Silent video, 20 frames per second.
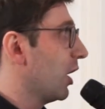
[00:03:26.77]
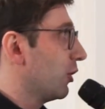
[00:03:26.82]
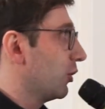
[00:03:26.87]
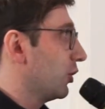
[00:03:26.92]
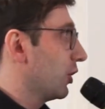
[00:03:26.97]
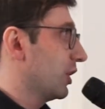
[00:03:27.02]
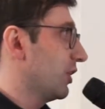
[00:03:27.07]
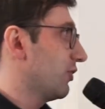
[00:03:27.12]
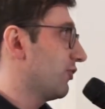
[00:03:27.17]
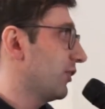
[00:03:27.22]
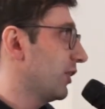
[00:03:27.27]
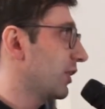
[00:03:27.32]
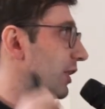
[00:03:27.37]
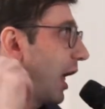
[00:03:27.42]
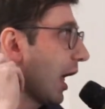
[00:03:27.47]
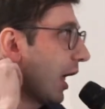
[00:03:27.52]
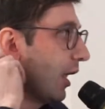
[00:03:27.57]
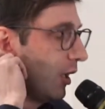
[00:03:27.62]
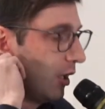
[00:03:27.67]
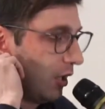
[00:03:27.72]
you're going to see
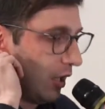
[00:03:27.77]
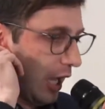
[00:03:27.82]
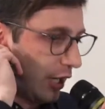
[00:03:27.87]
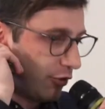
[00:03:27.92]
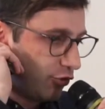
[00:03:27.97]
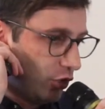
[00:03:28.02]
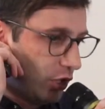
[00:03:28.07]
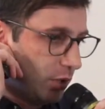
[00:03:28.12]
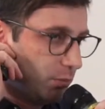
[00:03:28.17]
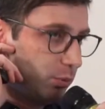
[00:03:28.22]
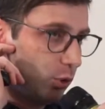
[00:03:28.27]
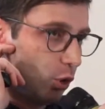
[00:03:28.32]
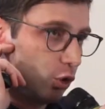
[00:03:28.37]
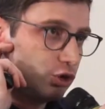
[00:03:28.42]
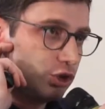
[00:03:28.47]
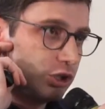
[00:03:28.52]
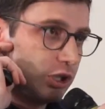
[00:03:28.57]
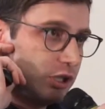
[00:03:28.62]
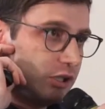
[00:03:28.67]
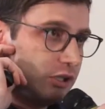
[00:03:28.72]
that actually
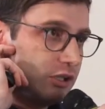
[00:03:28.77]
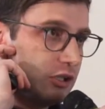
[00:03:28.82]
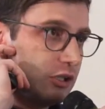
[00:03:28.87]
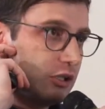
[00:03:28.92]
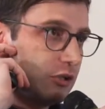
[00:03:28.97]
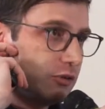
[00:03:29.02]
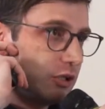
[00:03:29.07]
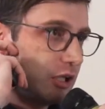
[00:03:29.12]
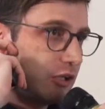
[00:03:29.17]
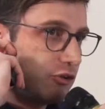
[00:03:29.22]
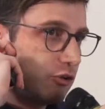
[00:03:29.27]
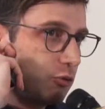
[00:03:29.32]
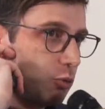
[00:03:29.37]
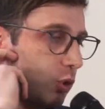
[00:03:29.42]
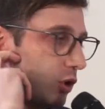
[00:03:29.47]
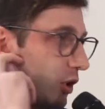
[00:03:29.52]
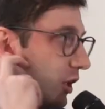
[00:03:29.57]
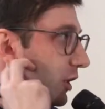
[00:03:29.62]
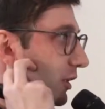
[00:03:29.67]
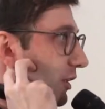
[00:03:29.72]
blockchain does
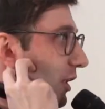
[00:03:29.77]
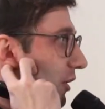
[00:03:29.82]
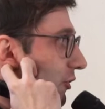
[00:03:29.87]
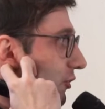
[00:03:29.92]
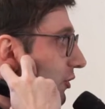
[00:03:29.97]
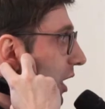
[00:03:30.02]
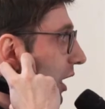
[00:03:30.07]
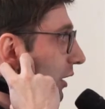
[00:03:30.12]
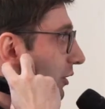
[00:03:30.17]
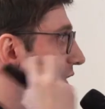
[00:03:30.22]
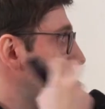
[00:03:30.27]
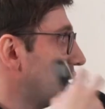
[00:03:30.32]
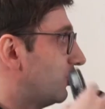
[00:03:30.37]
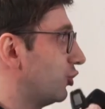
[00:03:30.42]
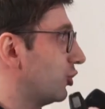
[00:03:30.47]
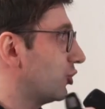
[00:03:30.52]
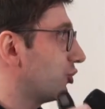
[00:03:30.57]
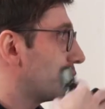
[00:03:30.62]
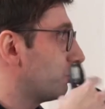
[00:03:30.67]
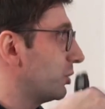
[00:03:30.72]
what it does, that it
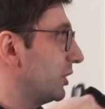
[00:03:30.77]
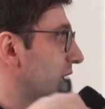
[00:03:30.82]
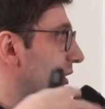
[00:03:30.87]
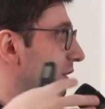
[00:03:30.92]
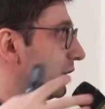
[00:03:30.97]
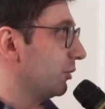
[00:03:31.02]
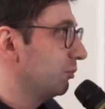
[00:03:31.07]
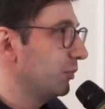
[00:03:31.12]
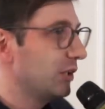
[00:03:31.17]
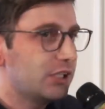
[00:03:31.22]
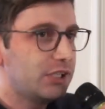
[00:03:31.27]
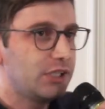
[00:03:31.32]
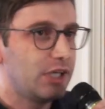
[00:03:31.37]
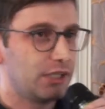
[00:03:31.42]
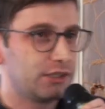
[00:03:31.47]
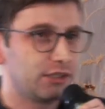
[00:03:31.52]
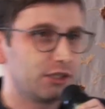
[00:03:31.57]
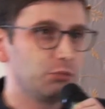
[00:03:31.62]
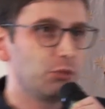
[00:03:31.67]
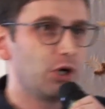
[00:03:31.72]
just
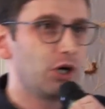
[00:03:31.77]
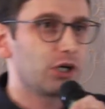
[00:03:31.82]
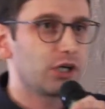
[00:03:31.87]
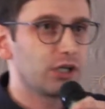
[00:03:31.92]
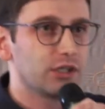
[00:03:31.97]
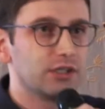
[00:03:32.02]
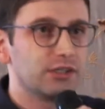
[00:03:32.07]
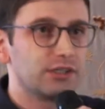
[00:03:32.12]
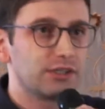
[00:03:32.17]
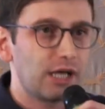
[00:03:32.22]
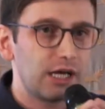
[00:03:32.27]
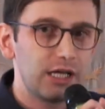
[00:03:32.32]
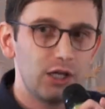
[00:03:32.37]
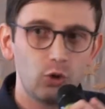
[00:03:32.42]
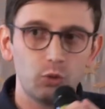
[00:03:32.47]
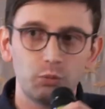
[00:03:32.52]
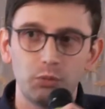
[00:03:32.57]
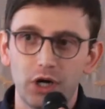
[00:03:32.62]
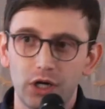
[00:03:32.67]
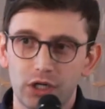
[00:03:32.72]
reintermediates the market, the
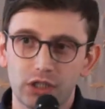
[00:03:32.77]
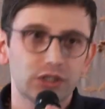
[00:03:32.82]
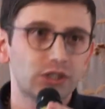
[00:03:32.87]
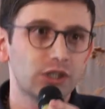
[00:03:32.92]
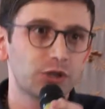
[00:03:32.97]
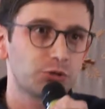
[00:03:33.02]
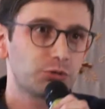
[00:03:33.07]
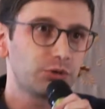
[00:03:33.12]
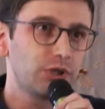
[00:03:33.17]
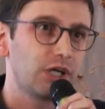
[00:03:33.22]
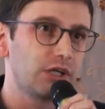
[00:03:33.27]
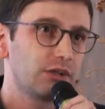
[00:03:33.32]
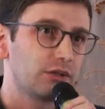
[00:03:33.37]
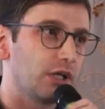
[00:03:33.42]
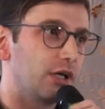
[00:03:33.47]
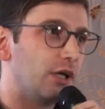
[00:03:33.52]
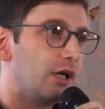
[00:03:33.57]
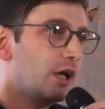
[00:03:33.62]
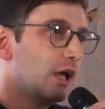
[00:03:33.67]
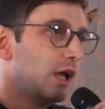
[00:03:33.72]
silo markets, and create the